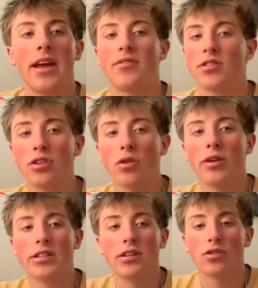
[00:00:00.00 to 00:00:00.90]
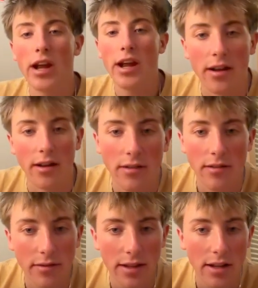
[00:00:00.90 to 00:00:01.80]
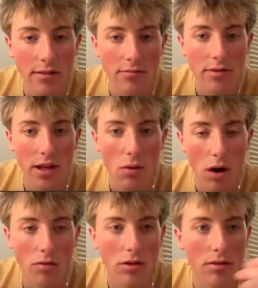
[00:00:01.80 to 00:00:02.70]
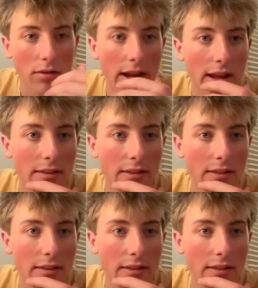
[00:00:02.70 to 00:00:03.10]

If there's no reason to trade, then they won't, right?